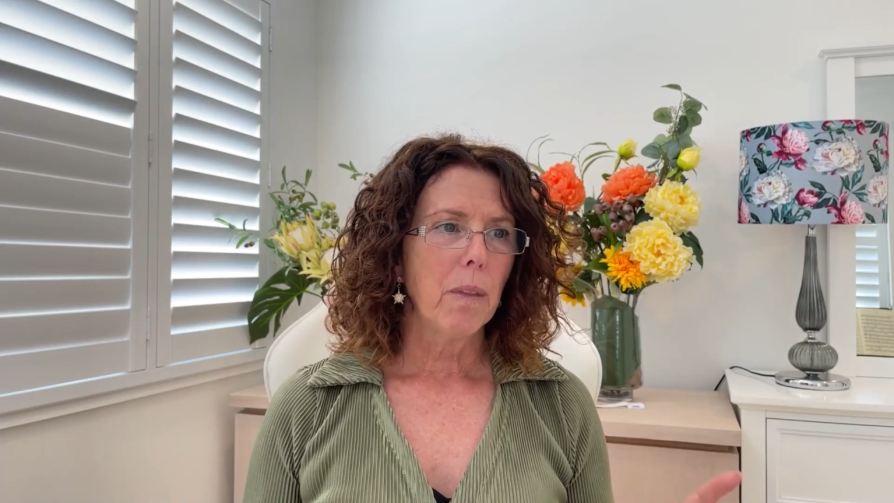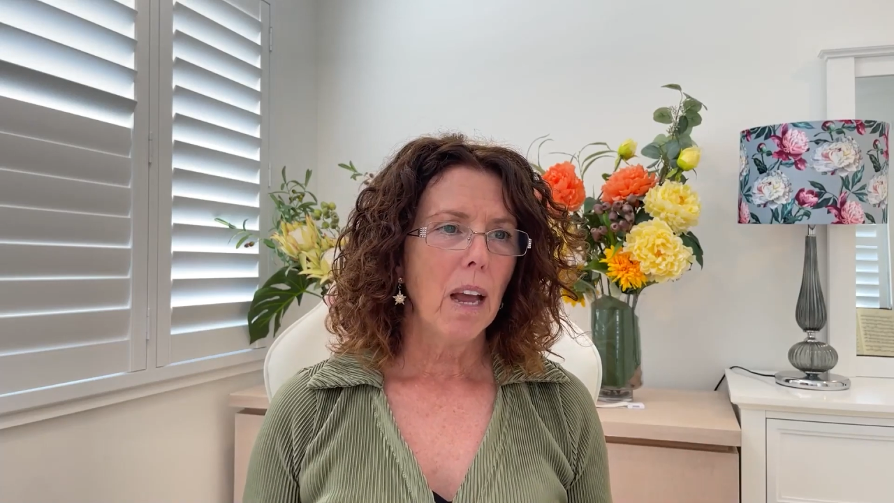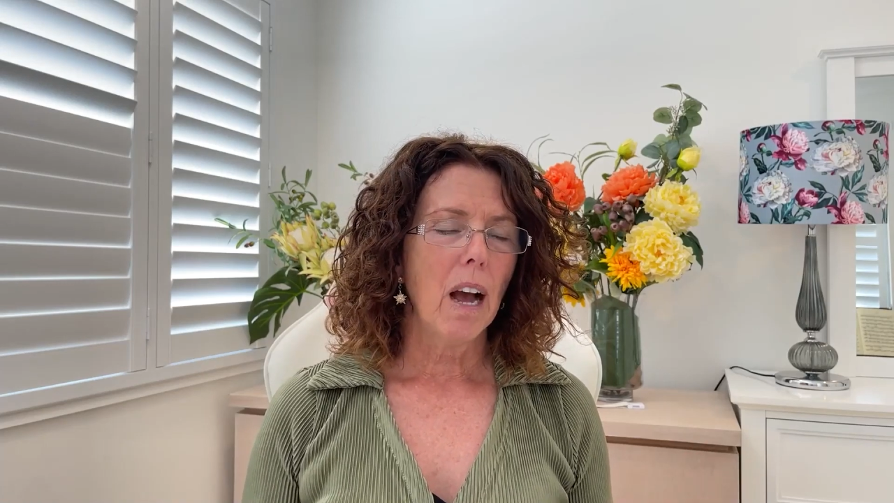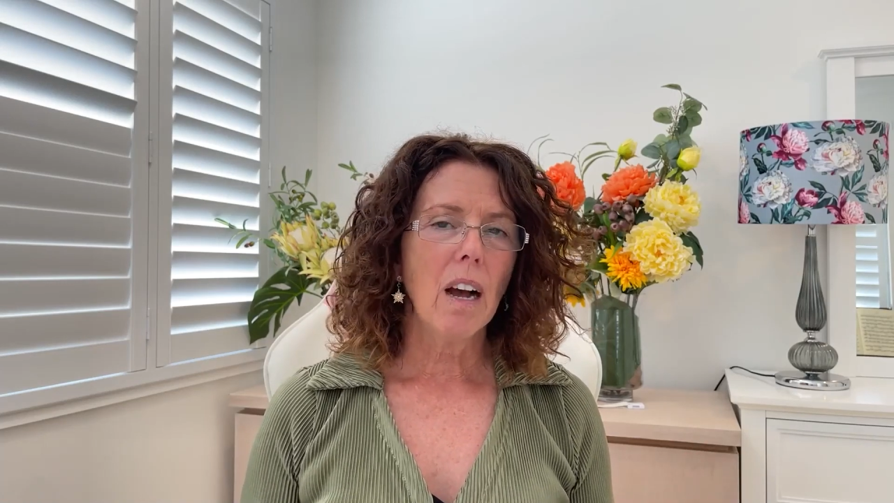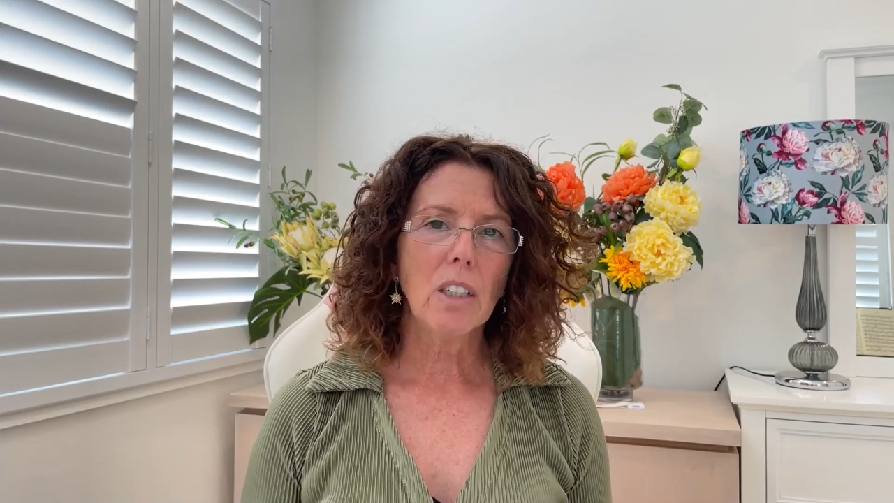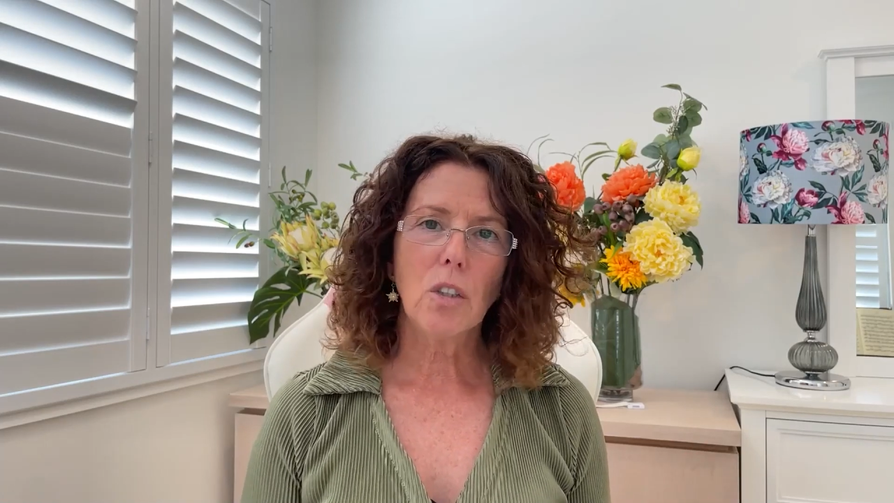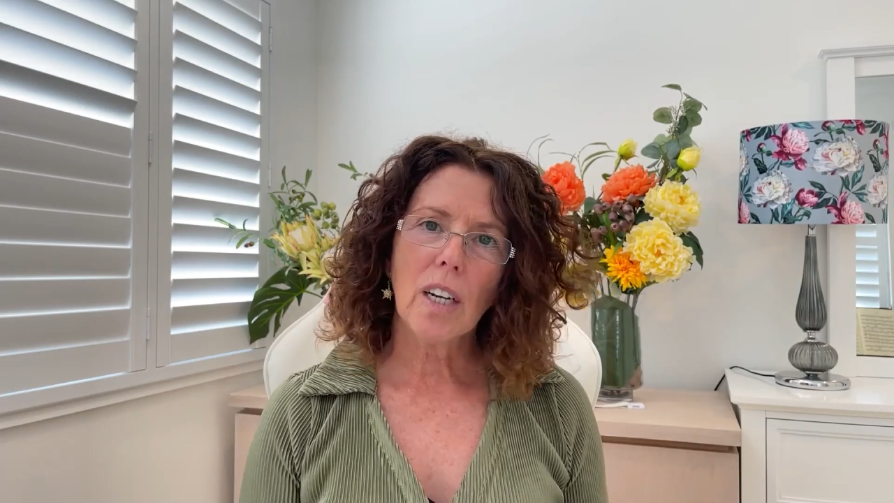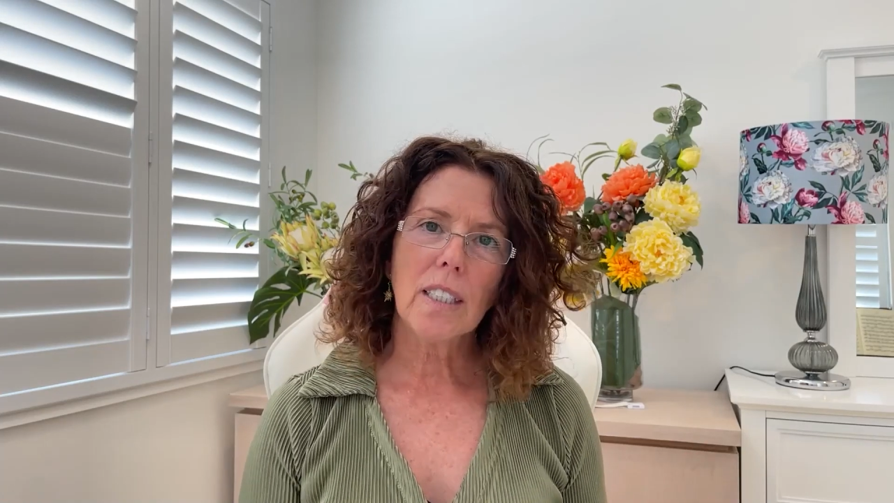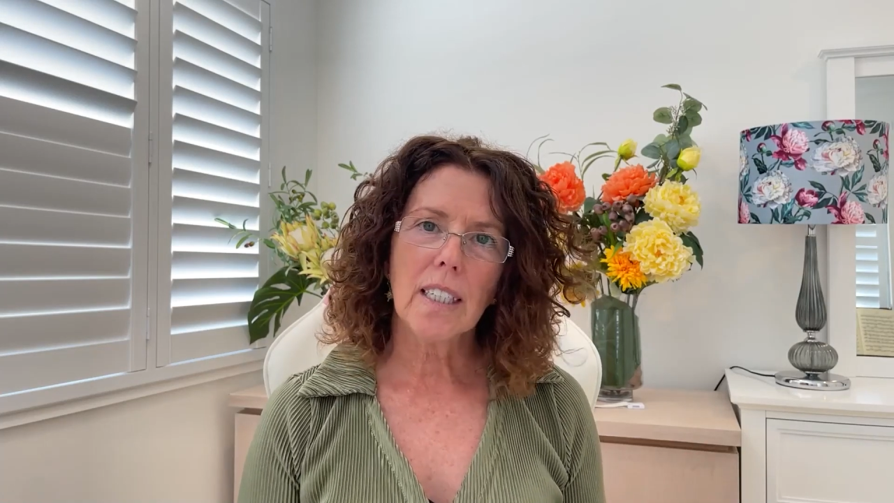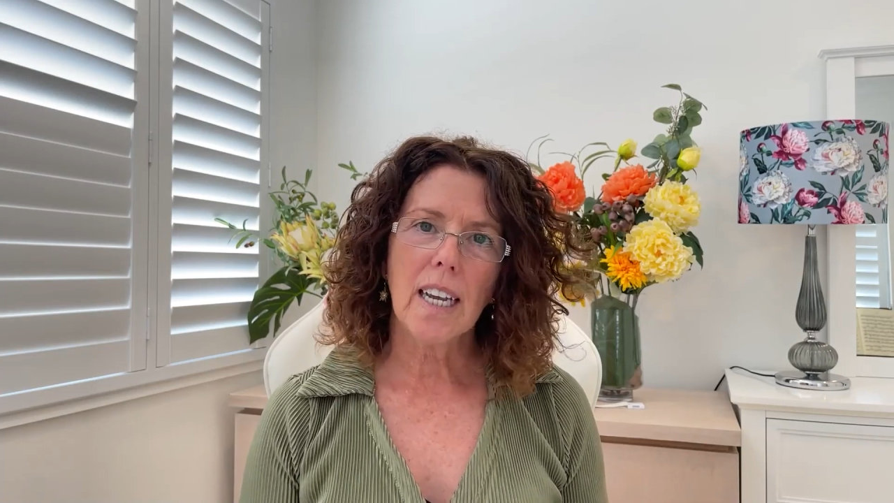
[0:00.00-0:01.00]
I
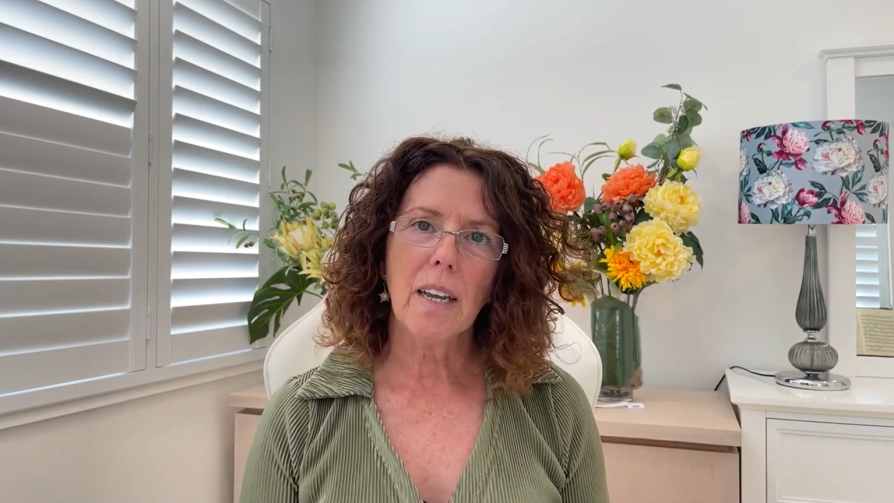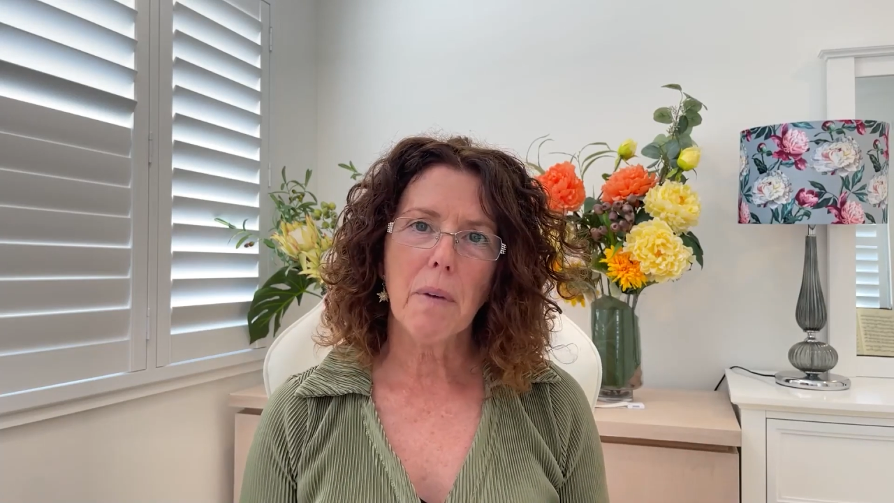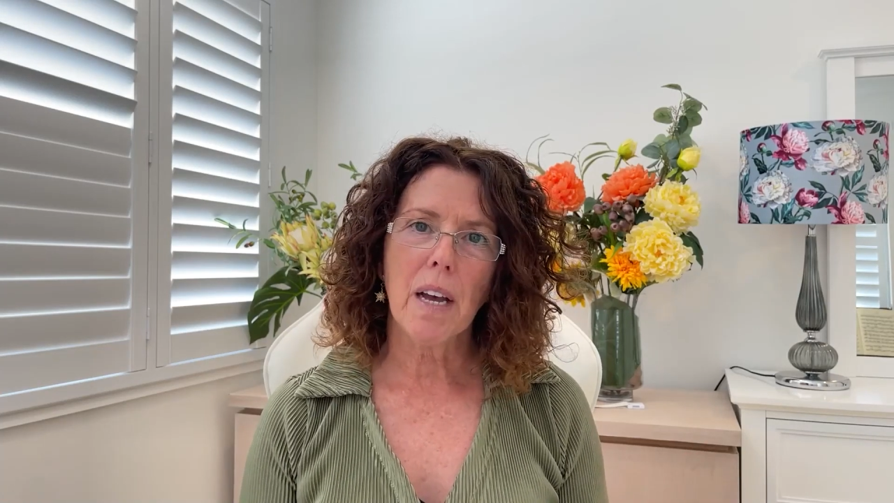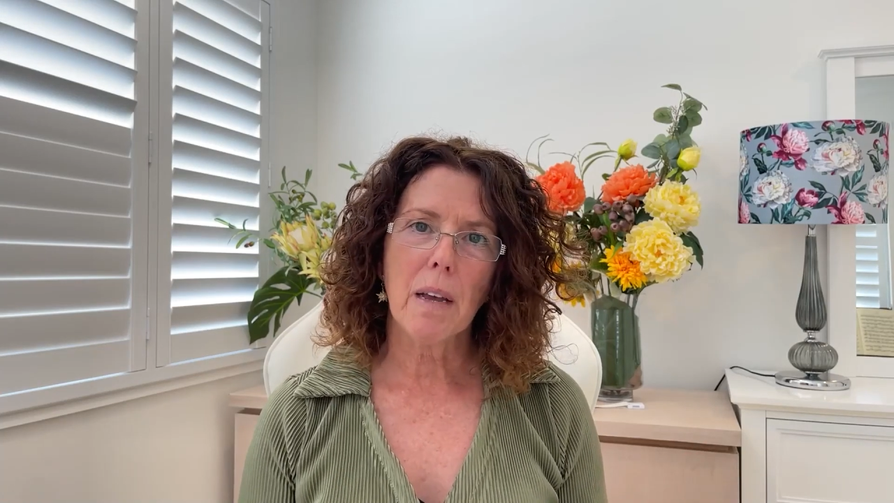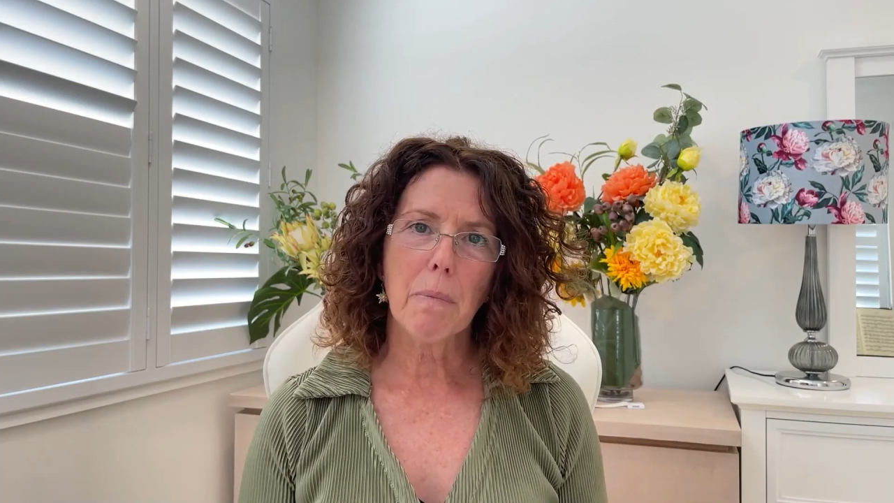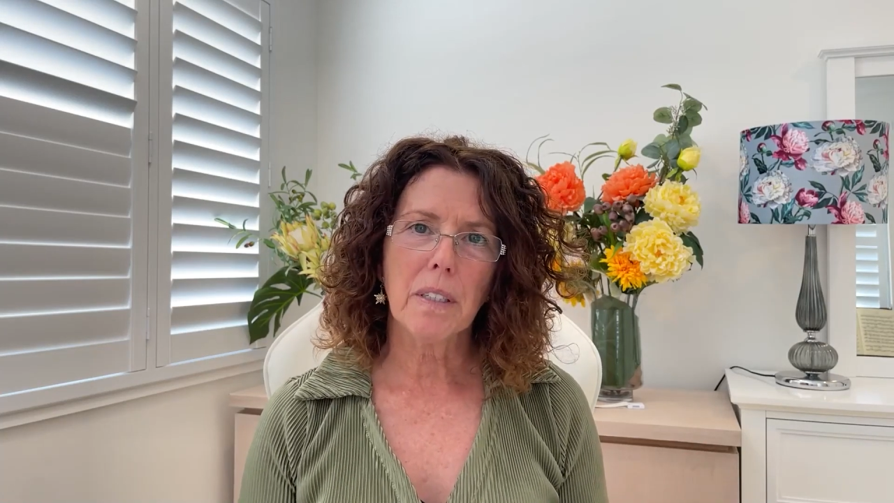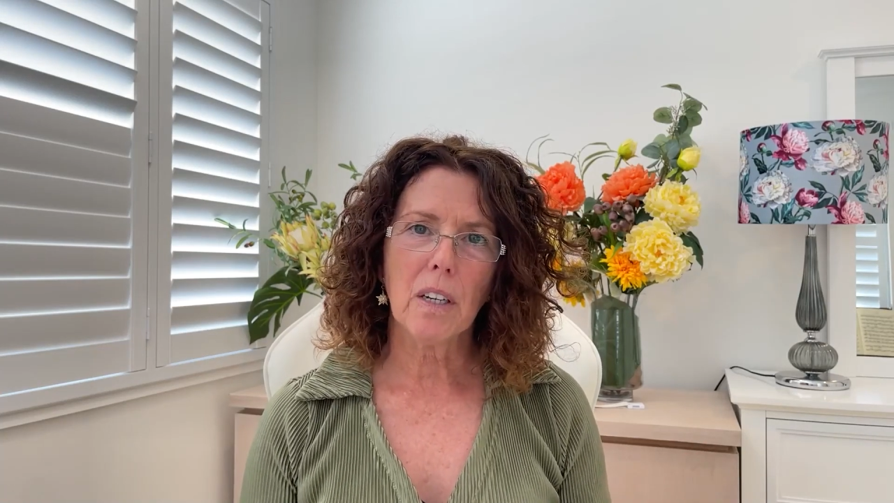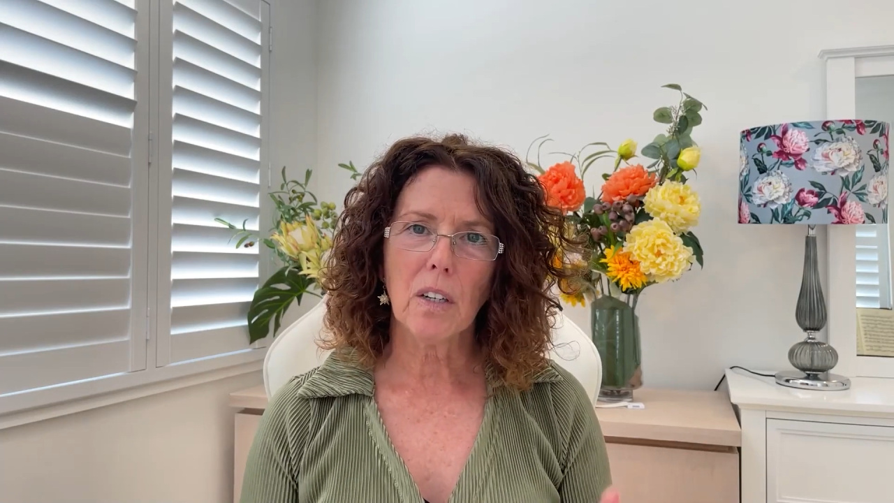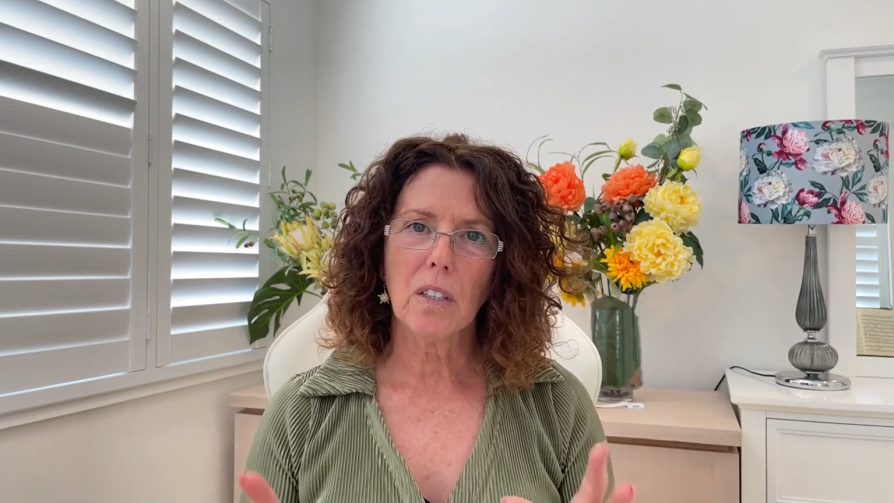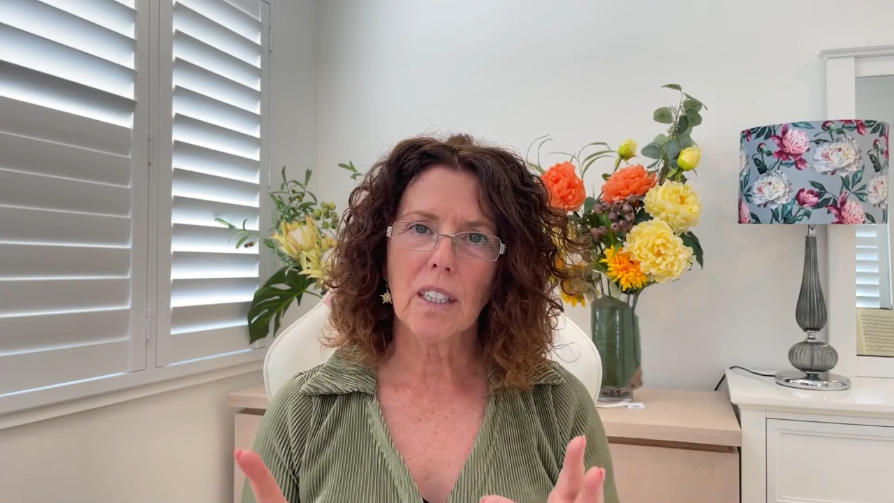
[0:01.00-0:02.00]
try to keep my episodes,